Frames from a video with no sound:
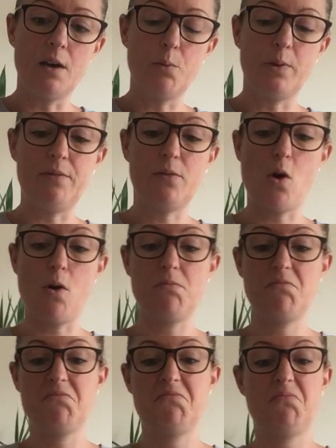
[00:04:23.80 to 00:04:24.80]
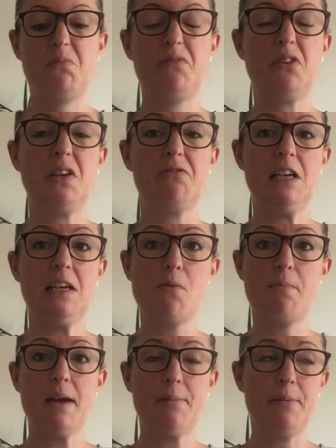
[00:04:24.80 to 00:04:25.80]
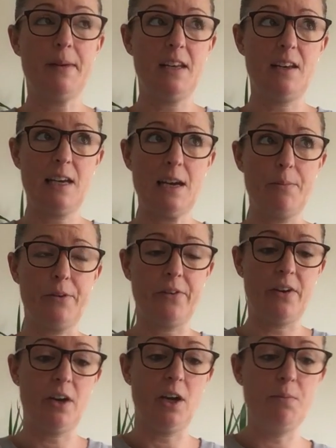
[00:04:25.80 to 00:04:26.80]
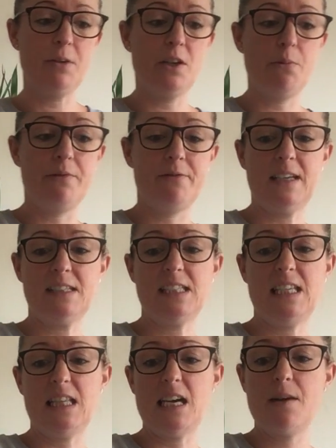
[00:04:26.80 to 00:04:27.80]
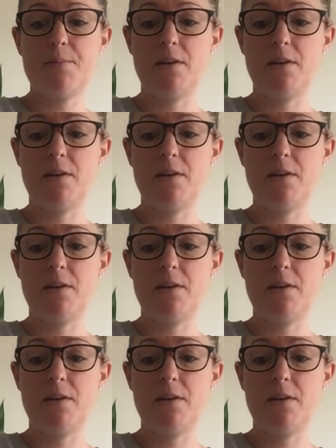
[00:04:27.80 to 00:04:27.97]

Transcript: We've only really got peppermint and almond at home and no one fancied that,